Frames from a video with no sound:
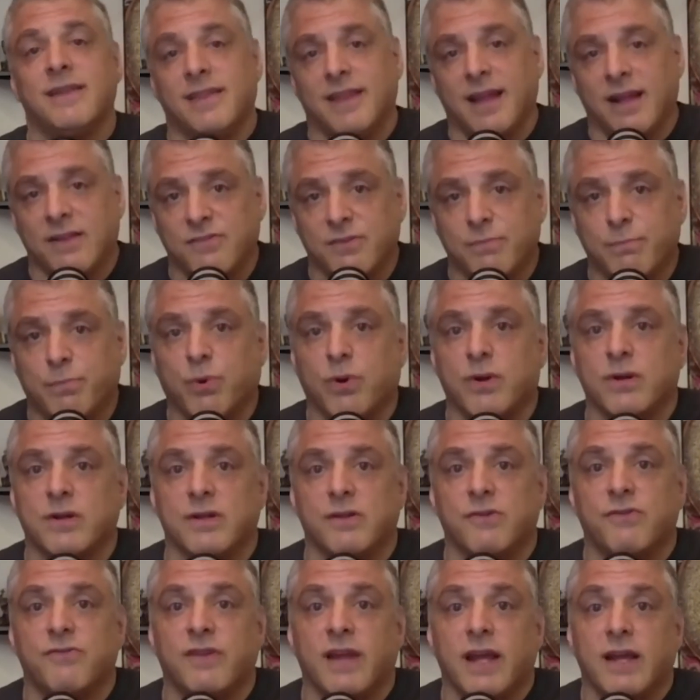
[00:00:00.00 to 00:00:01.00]
That's important
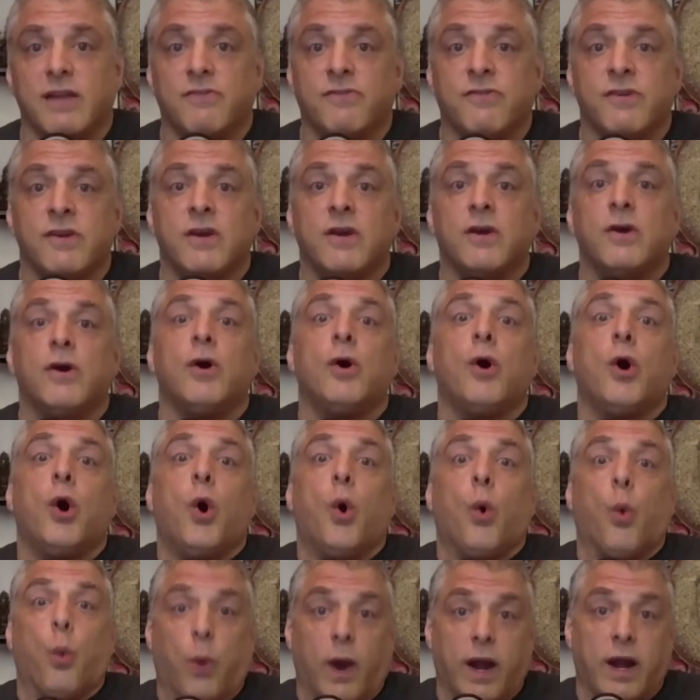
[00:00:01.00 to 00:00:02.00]
in states
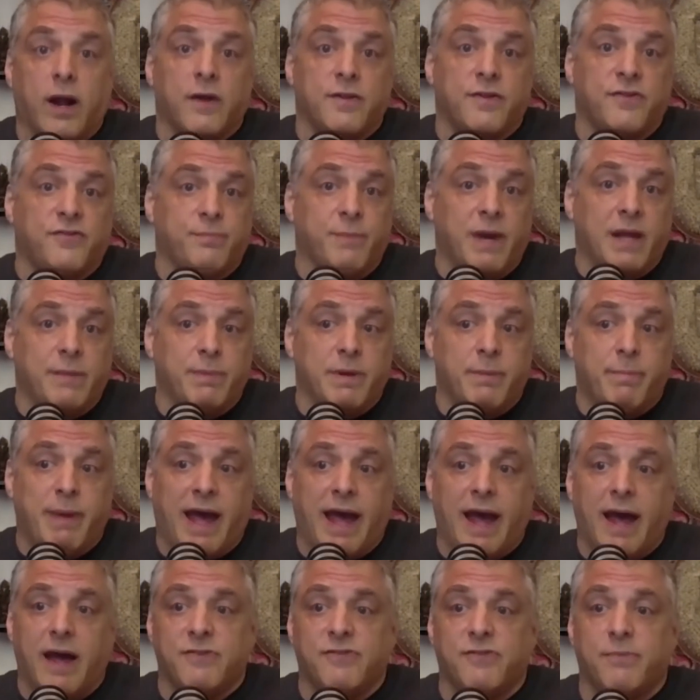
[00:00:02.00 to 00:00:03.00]
where this might be
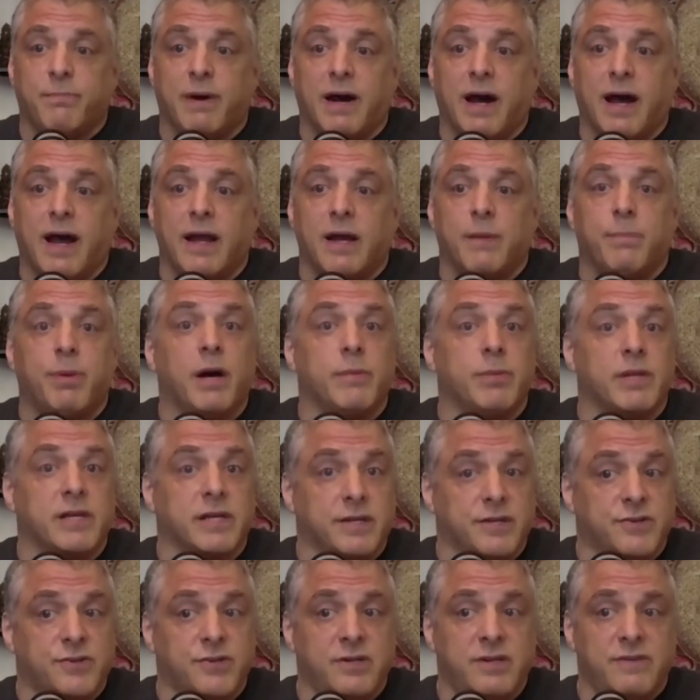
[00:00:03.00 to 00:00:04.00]
passed by a public
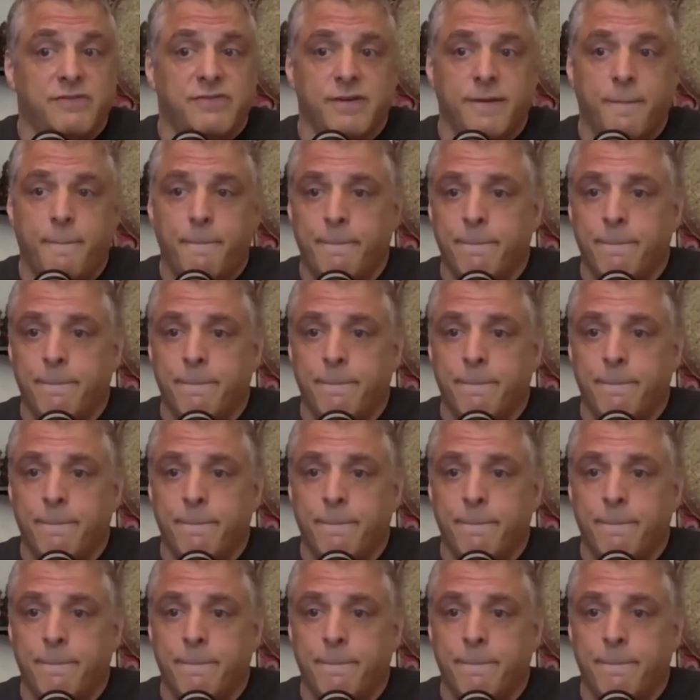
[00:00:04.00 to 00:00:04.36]
initiative,